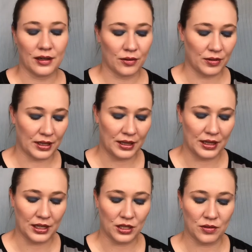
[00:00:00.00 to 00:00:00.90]
what
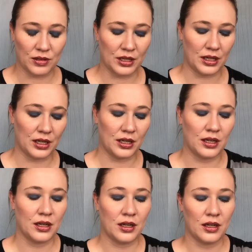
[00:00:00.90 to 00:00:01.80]
this one
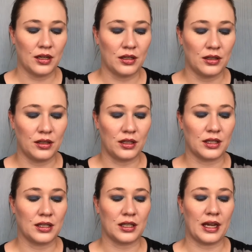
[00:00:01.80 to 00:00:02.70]

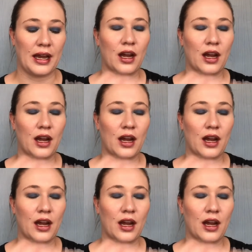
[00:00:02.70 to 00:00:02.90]
looks like.